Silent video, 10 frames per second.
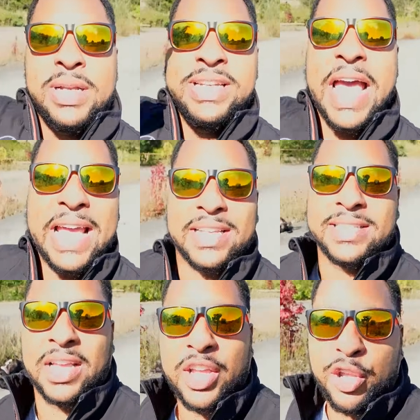
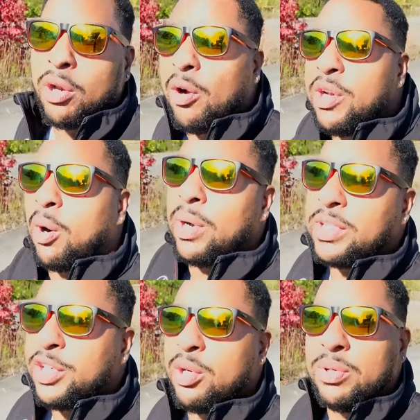Next, you don't know what
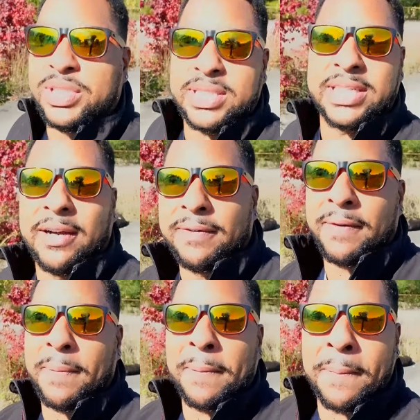to do with yourself.
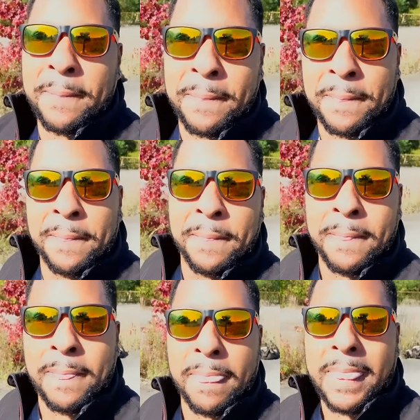
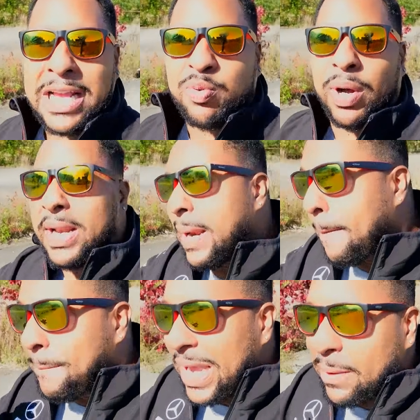That's one of the
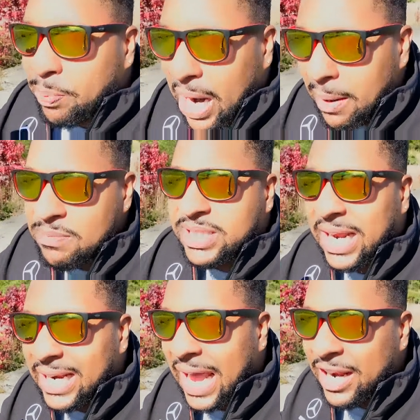big problems
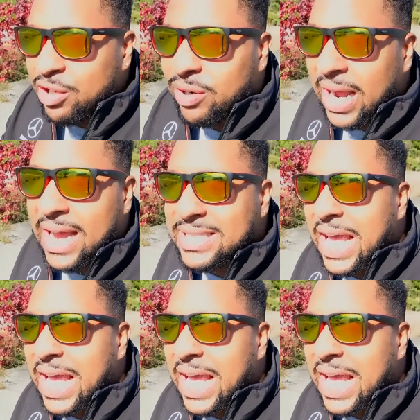that a lot of you guys